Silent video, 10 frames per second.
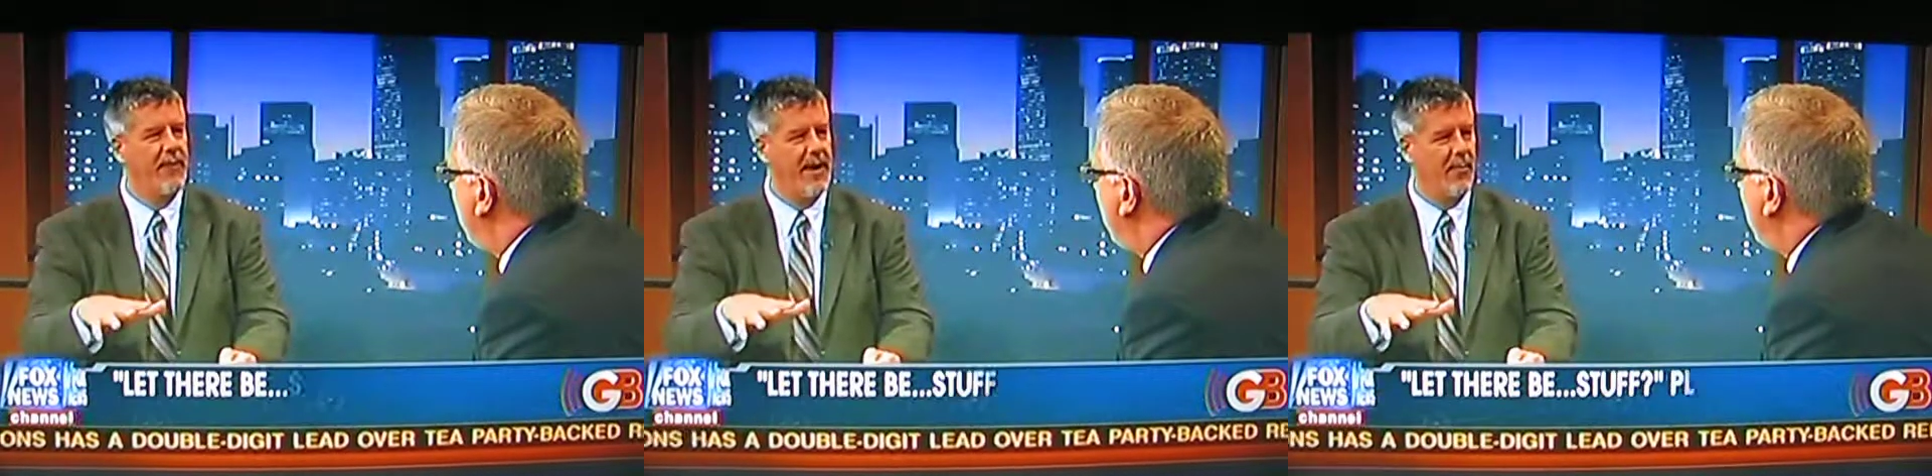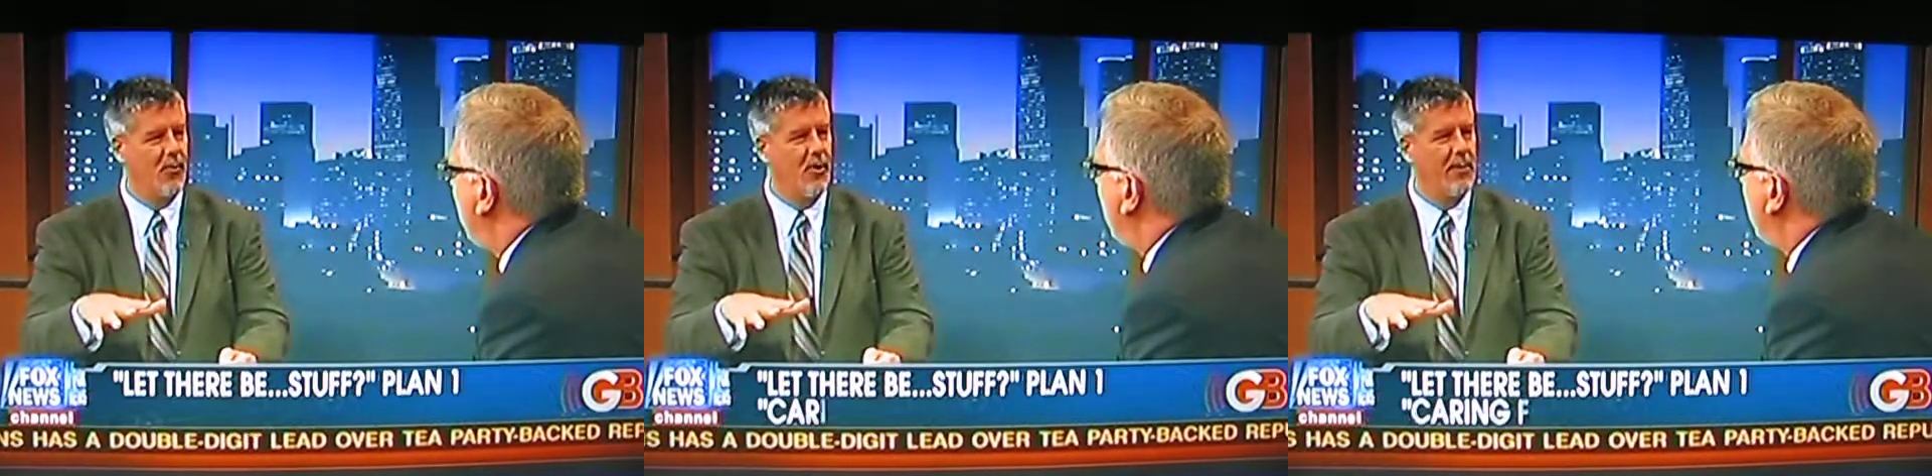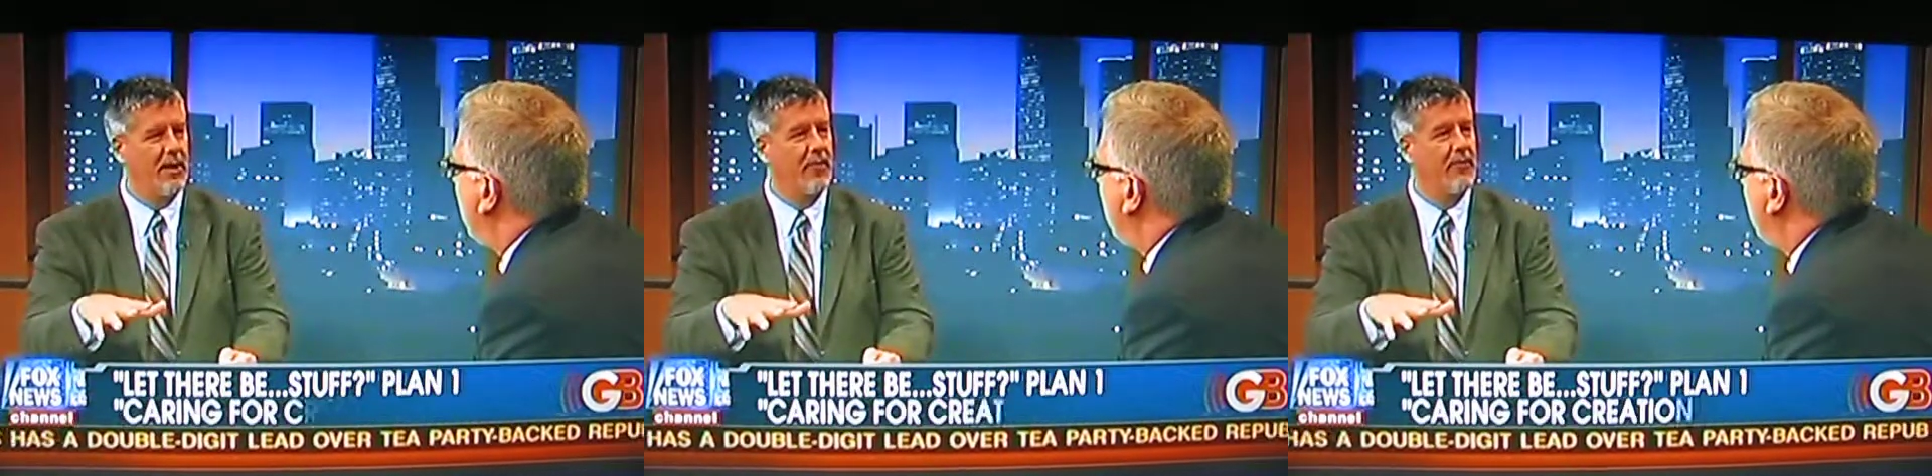that
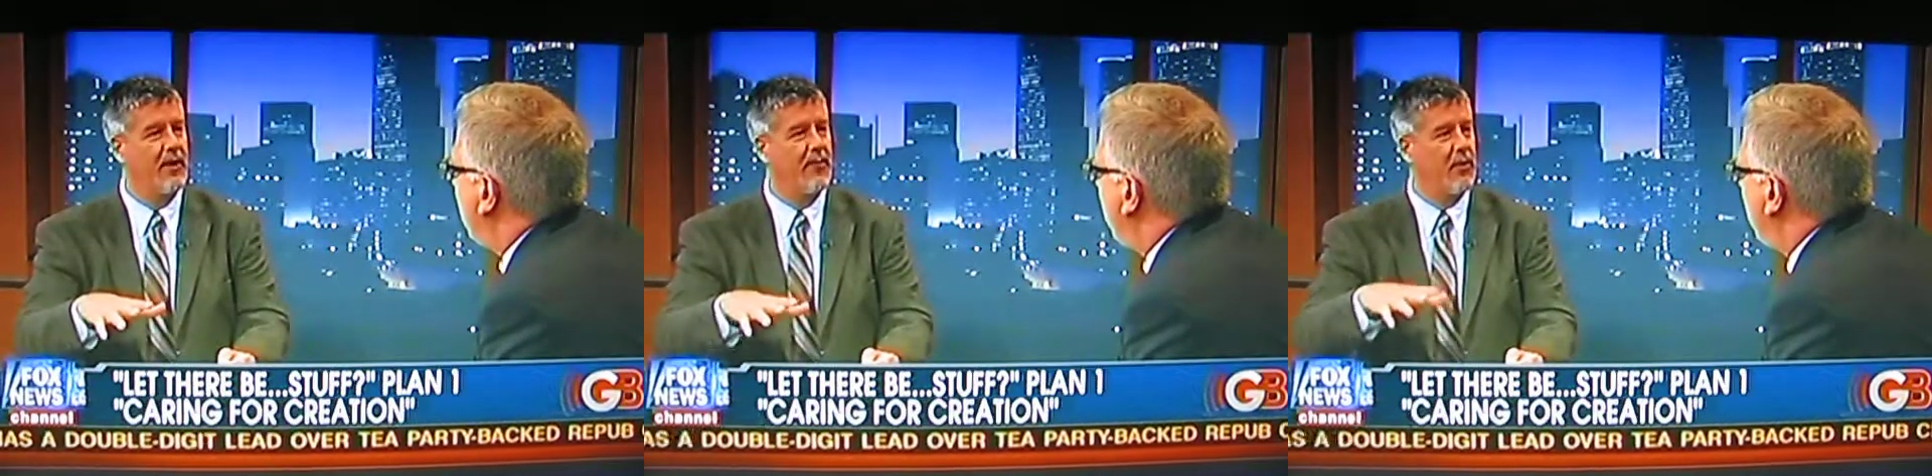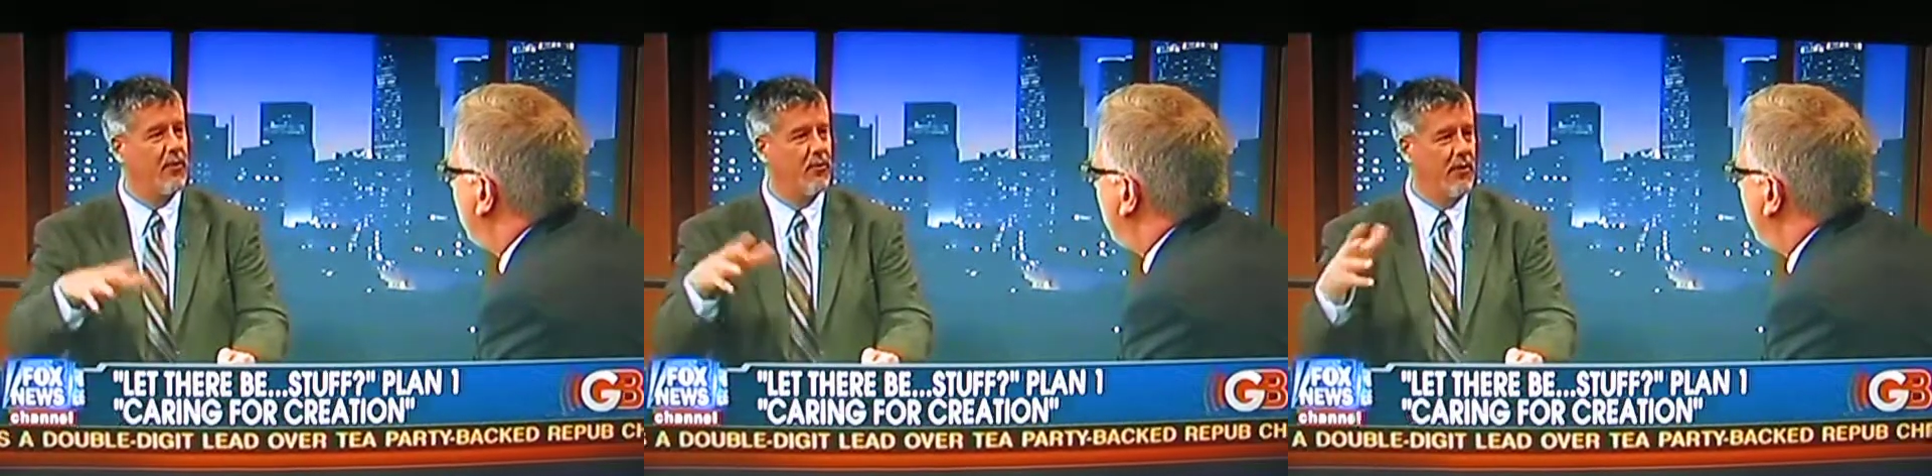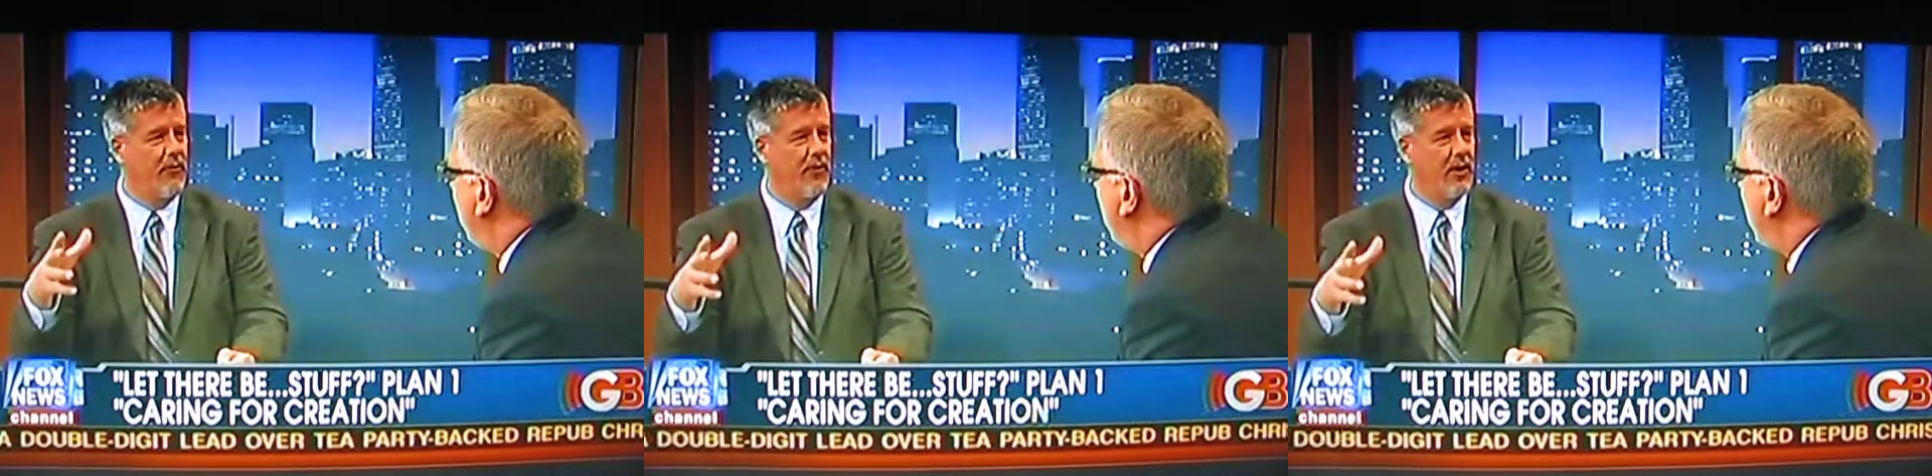warming instead of
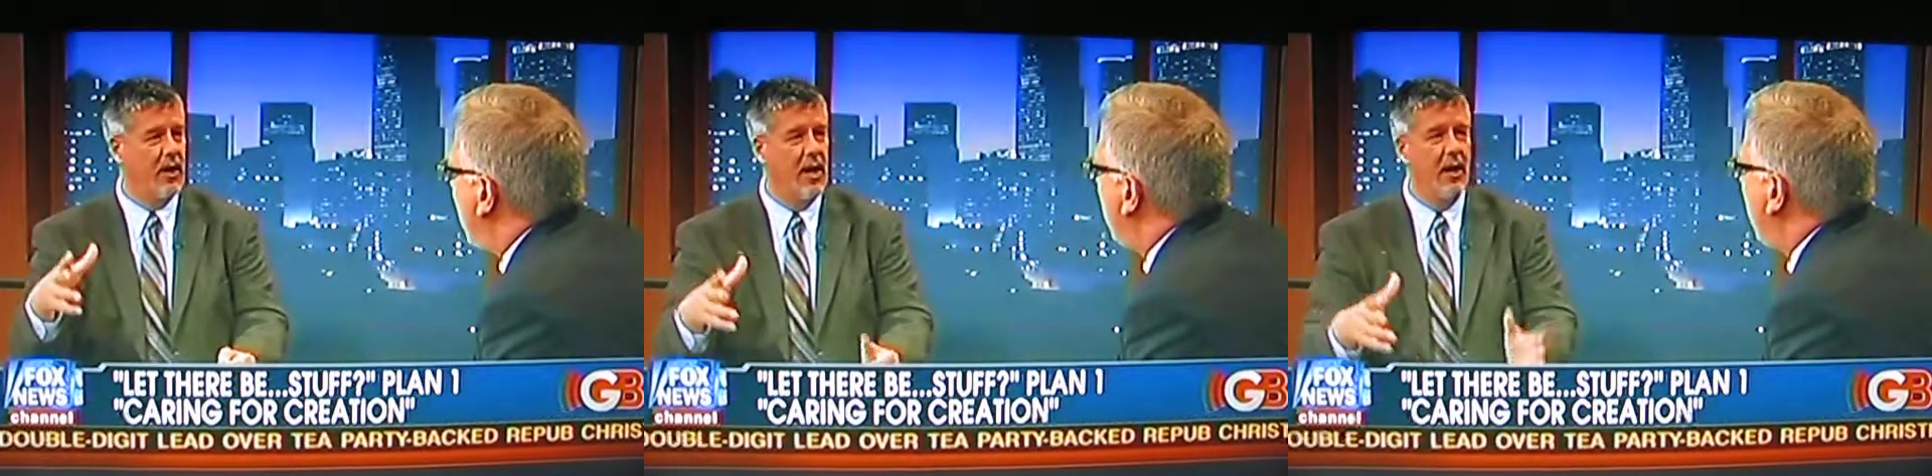increasing it.